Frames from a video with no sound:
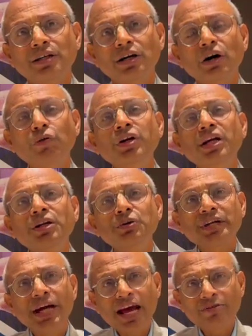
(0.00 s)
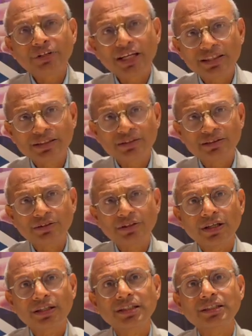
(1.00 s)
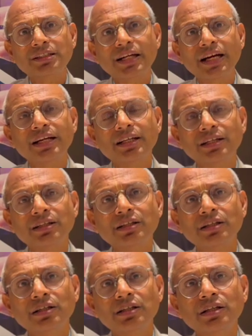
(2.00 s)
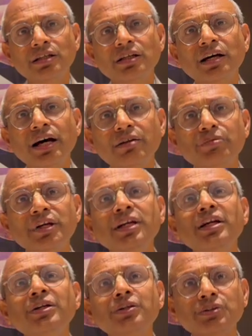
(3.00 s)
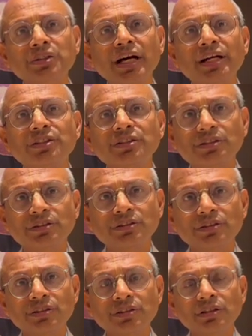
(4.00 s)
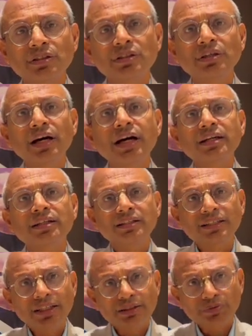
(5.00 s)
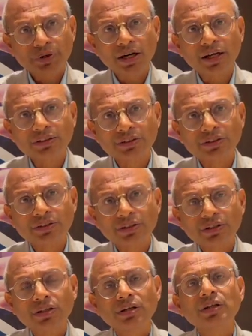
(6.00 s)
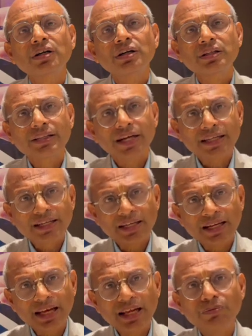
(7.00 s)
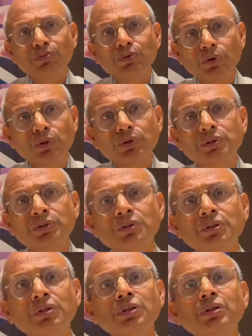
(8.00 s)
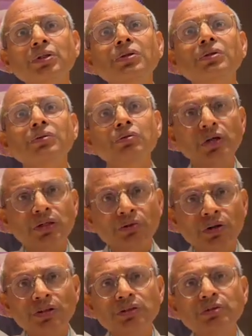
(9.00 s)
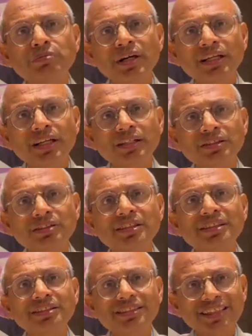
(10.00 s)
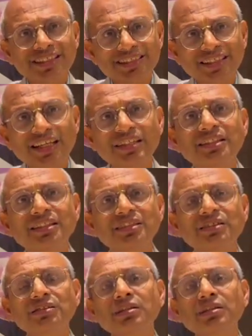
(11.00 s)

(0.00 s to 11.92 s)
We need to tap that understanding and bring into science and create products that can help those who are going through mental stress, anxiety.